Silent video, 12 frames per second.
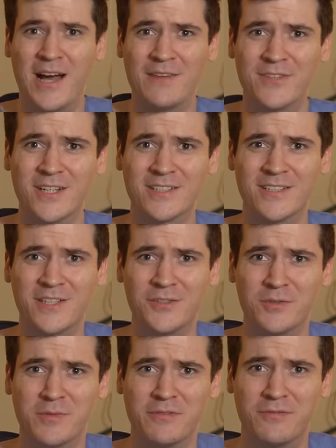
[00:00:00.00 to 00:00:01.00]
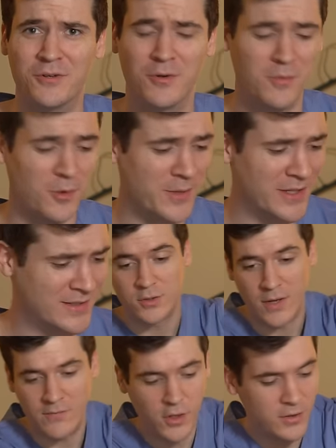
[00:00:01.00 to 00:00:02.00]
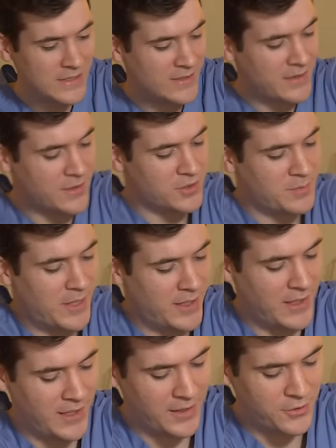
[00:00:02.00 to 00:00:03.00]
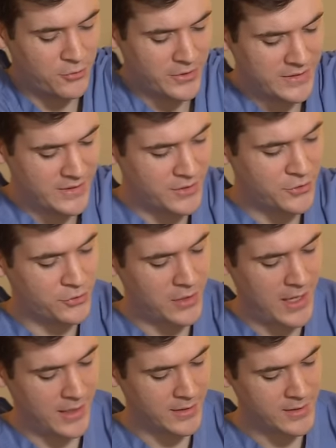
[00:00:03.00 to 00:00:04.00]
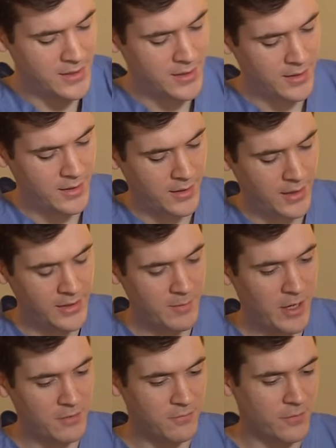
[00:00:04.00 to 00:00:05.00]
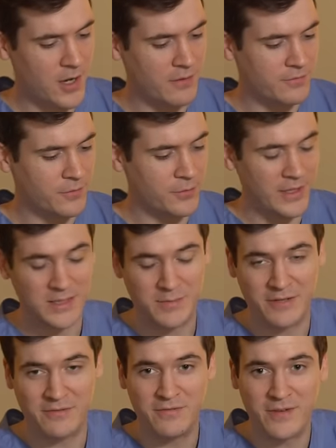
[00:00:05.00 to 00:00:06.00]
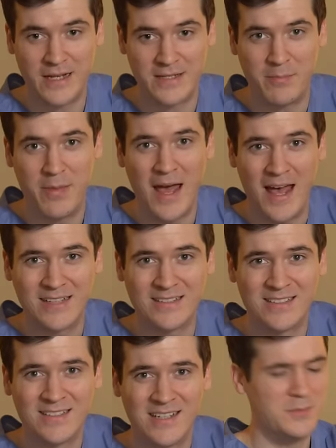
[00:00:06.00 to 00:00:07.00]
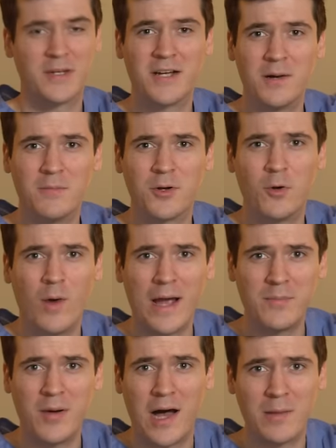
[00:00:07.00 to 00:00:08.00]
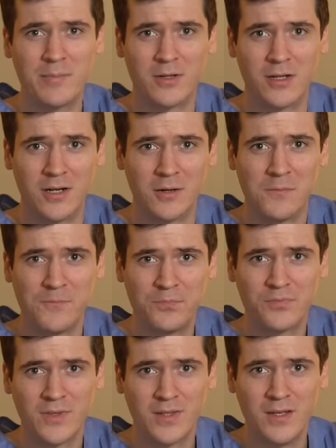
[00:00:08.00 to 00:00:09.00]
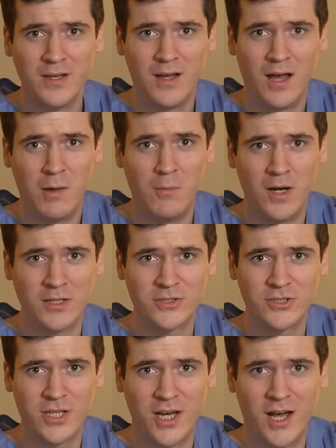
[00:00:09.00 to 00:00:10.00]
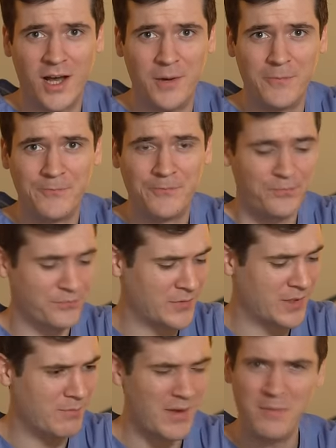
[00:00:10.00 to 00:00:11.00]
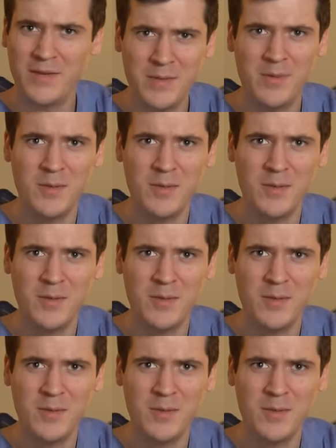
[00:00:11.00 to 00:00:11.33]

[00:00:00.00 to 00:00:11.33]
have to excuse me for a moment. So I've noticed that there's been an increasing trend in the amount of raw food that is being fed to pets. It's become quite popular amongst uh, many